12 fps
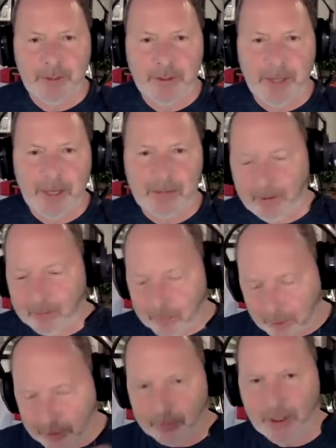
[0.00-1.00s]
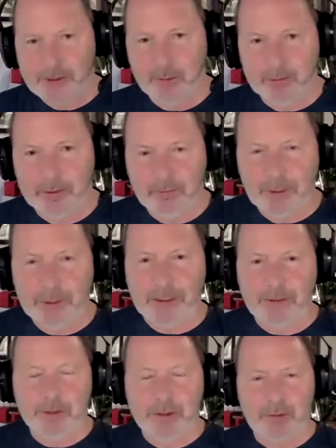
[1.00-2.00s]
And if you ever want to try something
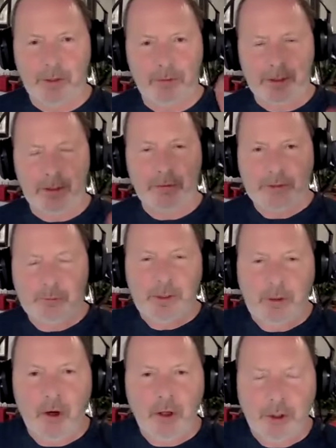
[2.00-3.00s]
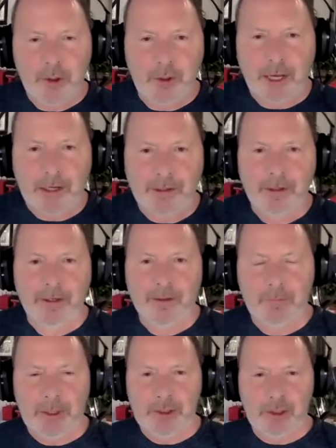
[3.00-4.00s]
funny, just try, it's really hard to do that
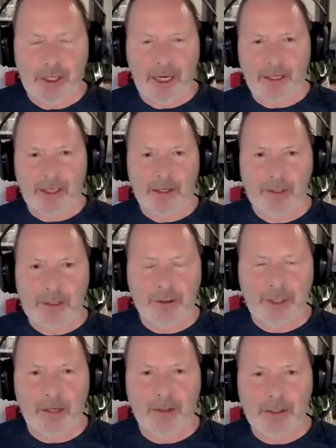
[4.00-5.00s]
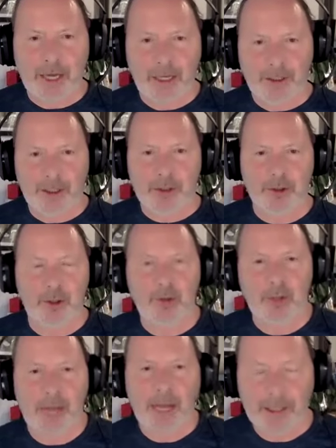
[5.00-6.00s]
because you can't get your heel down, you can't touch your
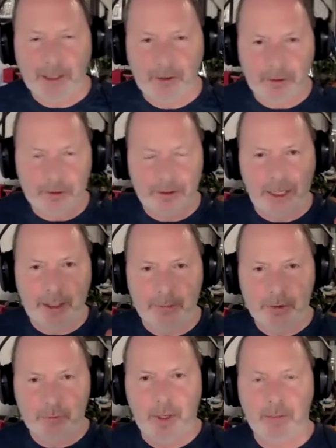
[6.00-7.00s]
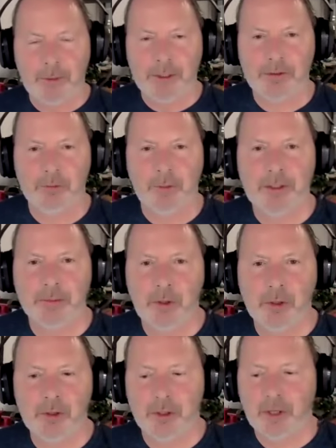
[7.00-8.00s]
toe, and I couldn't stand up straight because of the range of
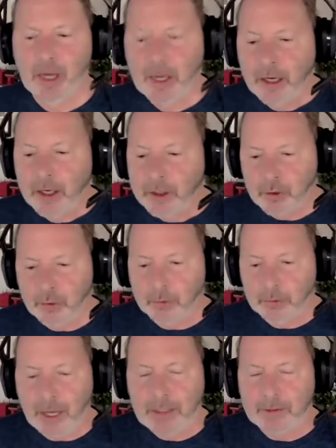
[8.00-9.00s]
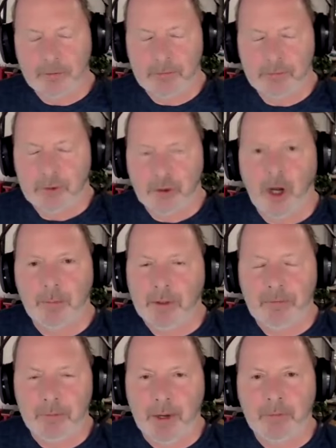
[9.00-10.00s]
motion. So that stopped me
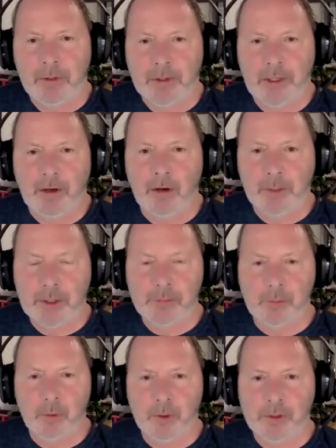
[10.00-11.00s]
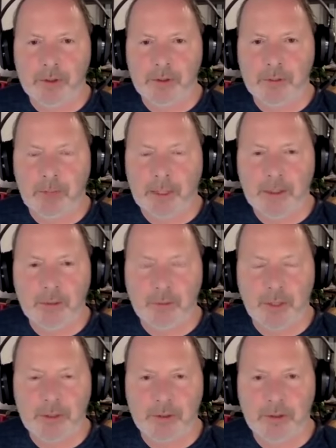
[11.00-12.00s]
from everything, all my sports and my
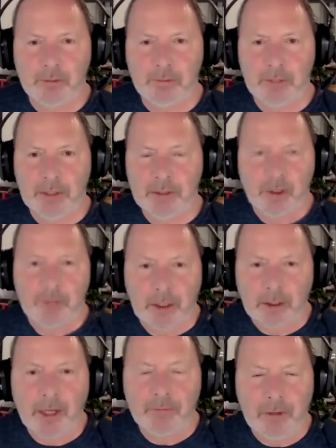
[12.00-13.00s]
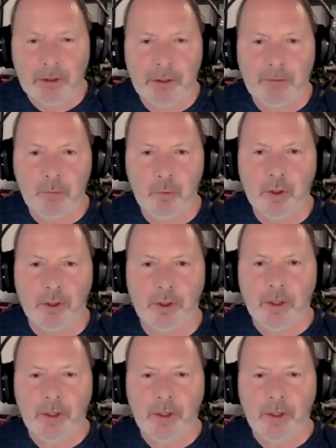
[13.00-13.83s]
interests, and stopped my life. I couldn't even work.